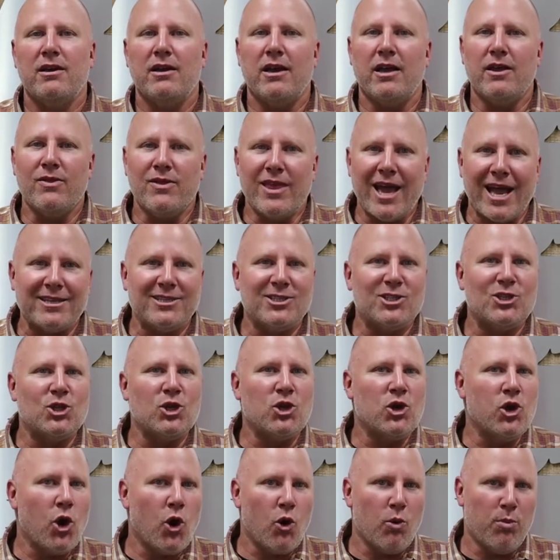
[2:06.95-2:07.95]
And that's the
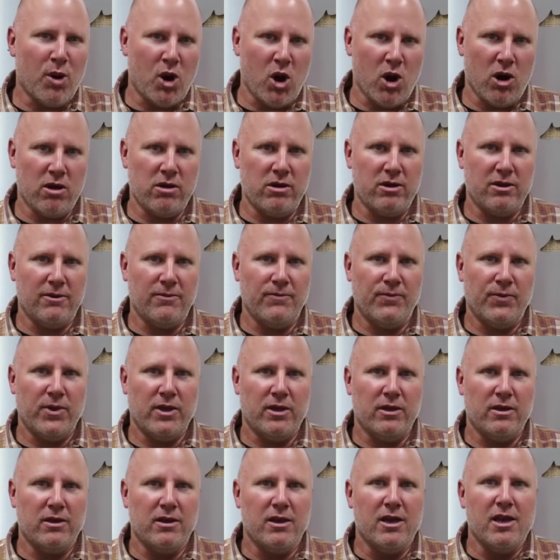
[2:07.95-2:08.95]
go part.
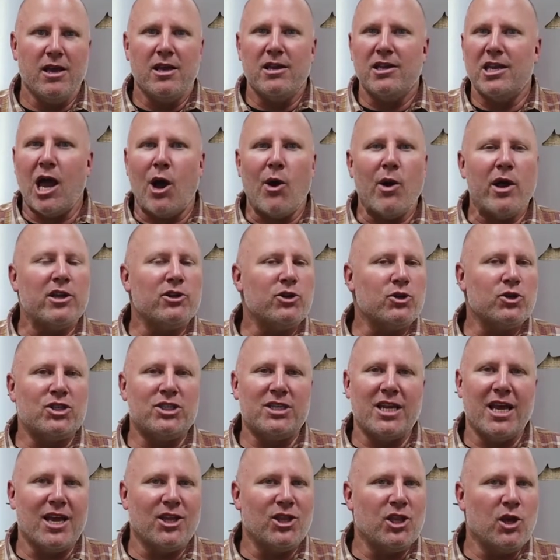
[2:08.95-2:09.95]
Now, I
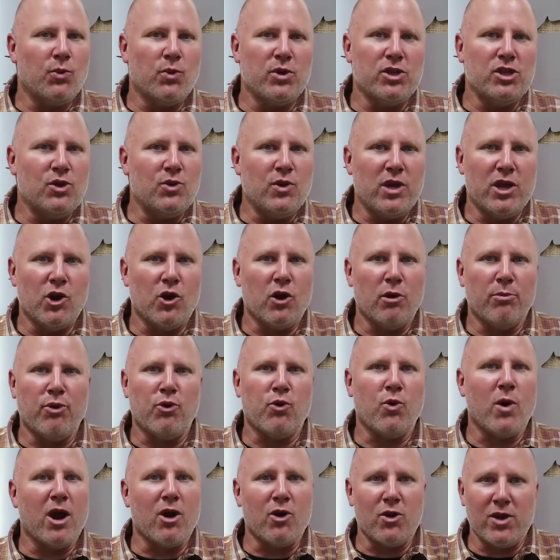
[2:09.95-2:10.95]
understand that when you hear a
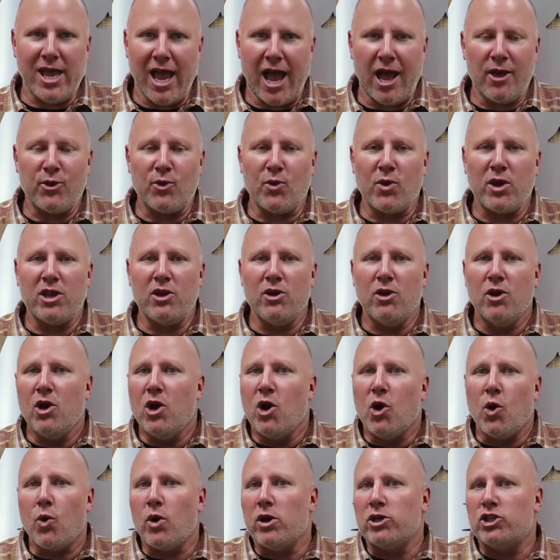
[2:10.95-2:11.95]
prayer gathering
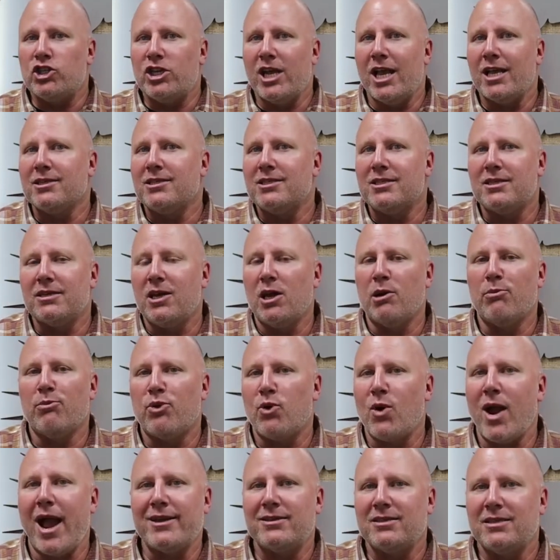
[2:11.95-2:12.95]
or a chance to come
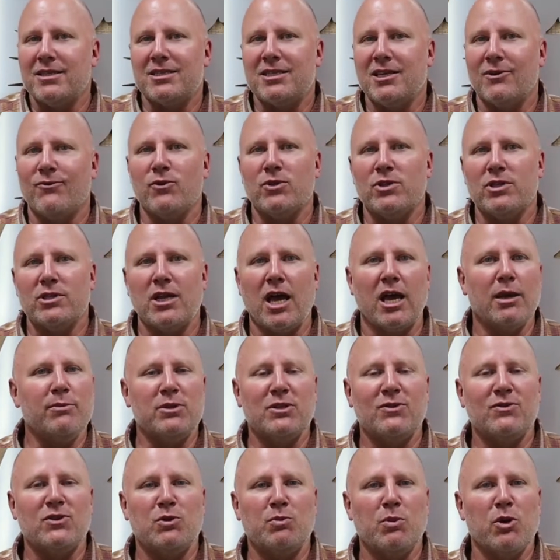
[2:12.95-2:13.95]
practice different
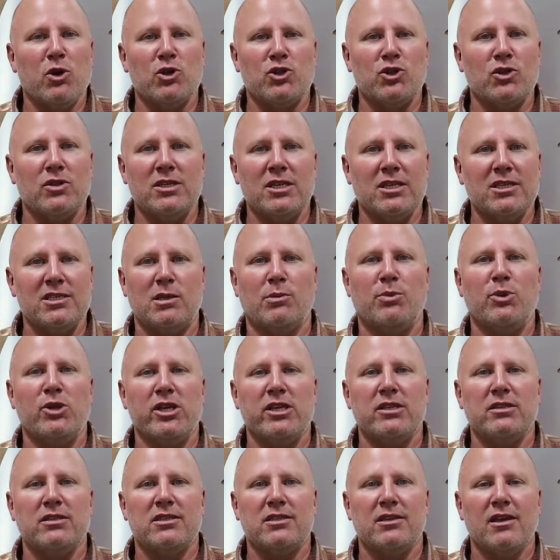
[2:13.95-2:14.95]
types of spiritual
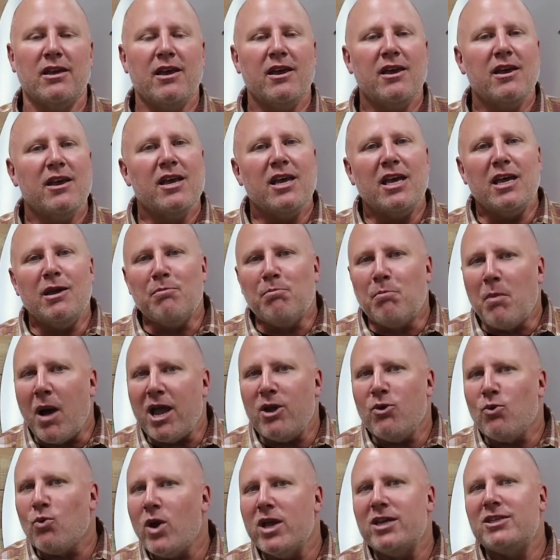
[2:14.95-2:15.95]
disciplines, it
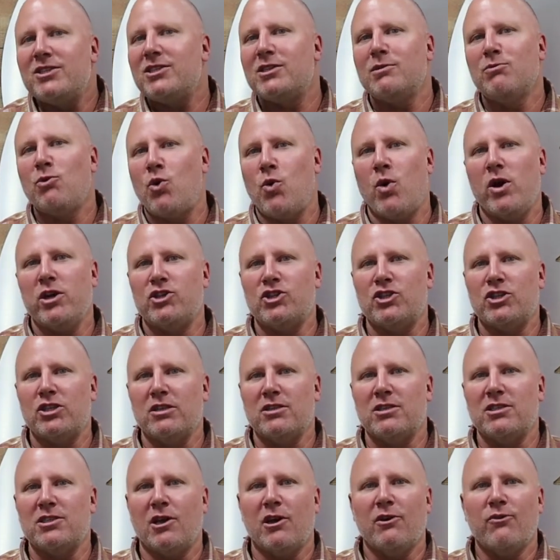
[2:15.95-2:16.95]
might raise some
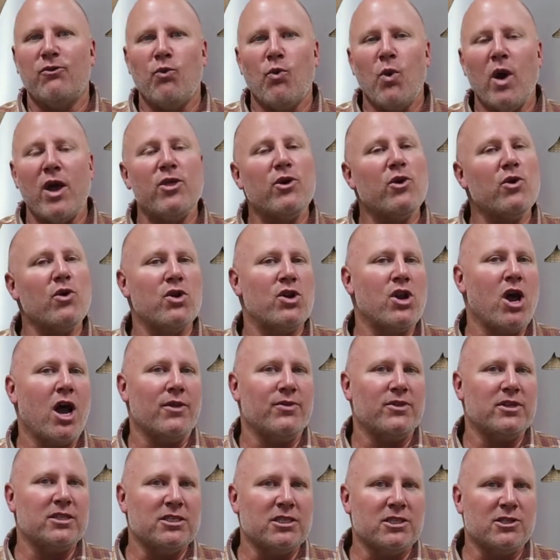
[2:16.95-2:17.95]
questions of whether or
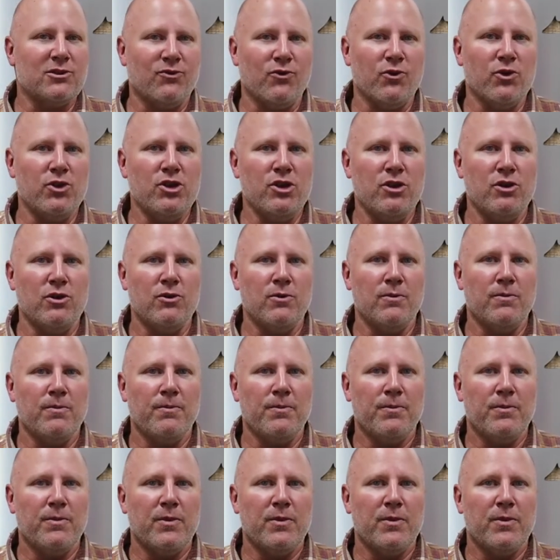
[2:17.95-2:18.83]
not this is for you.